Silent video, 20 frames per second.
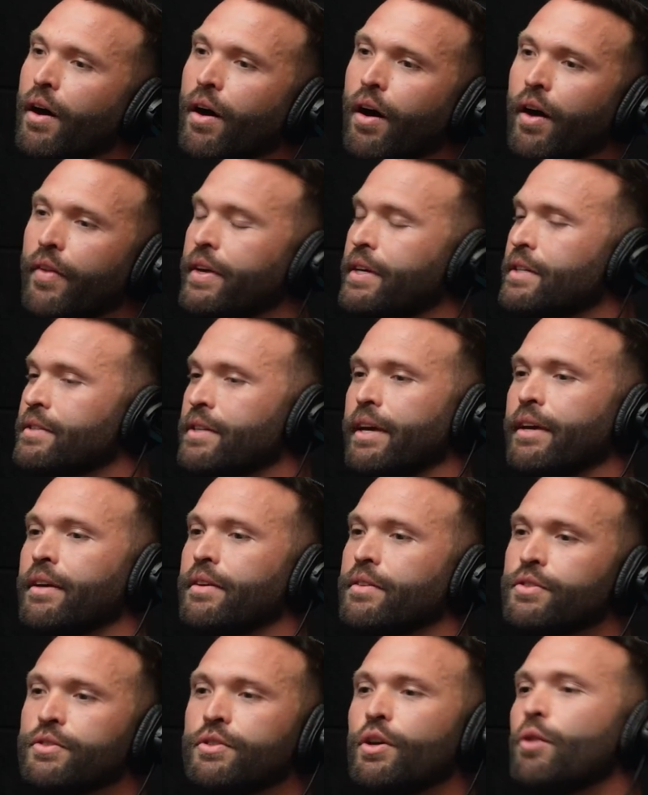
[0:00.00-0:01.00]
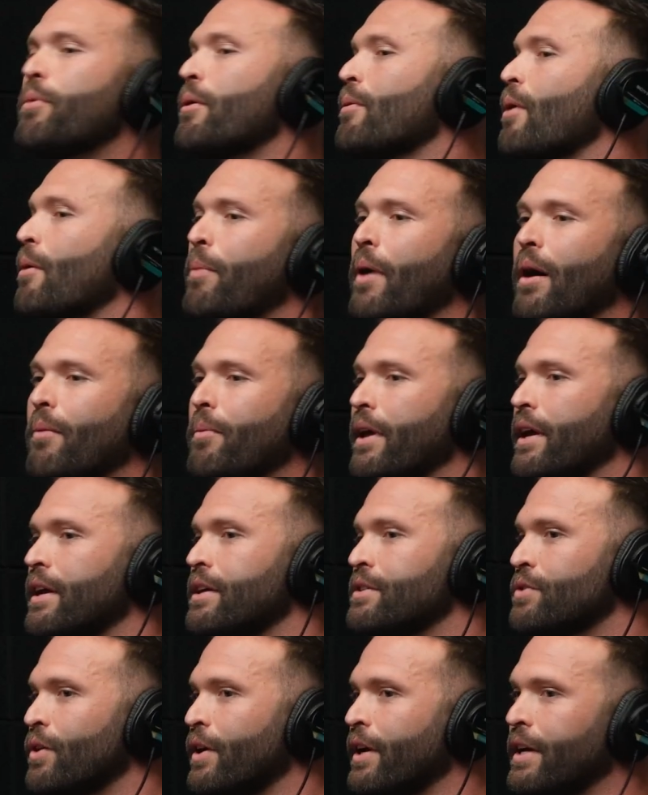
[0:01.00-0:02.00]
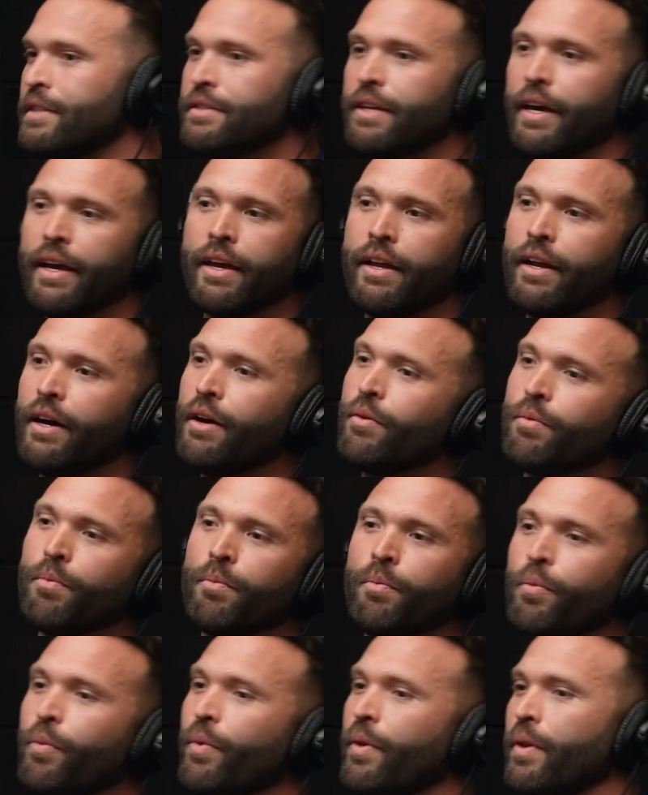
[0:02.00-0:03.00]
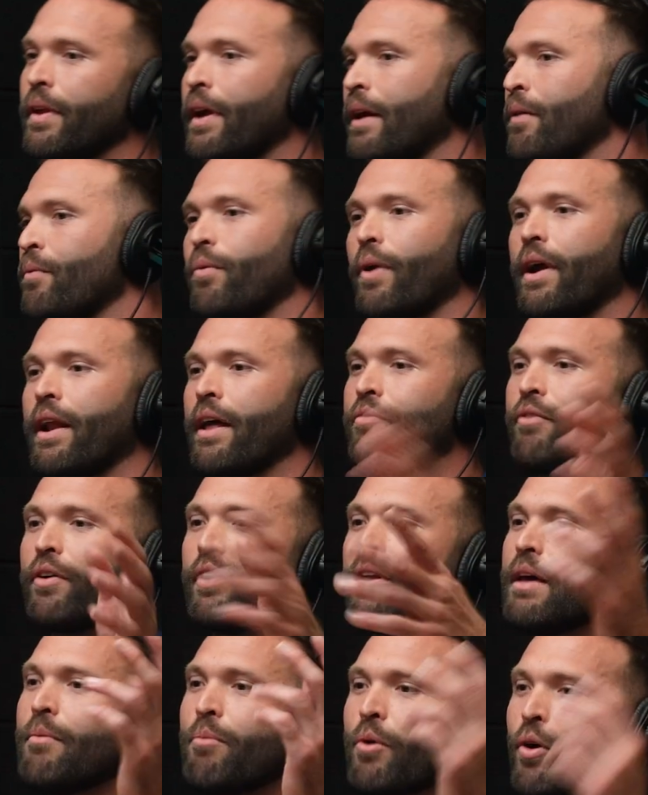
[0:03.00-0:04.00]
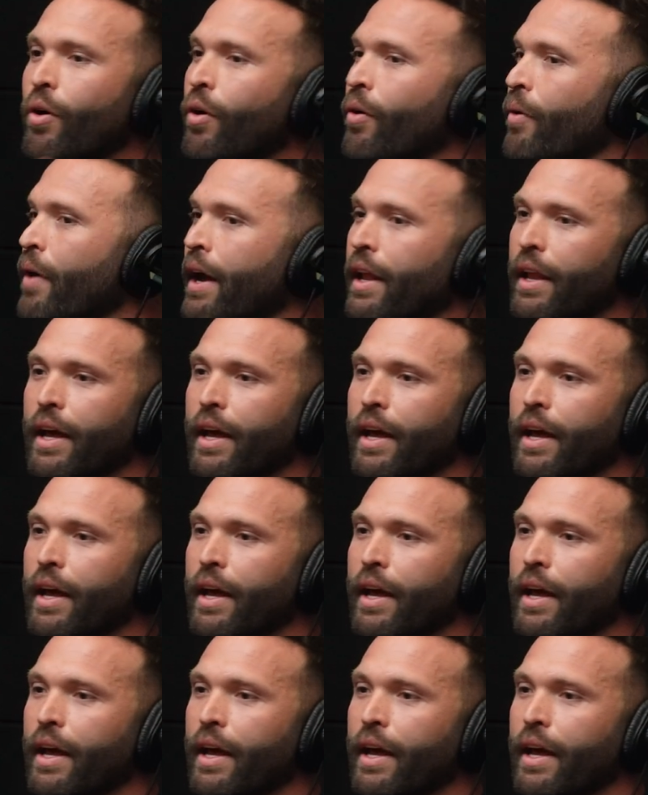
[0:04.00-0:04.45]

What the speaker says: oh, these like stupid Republicans or these like, you know, like whatever liberal, right?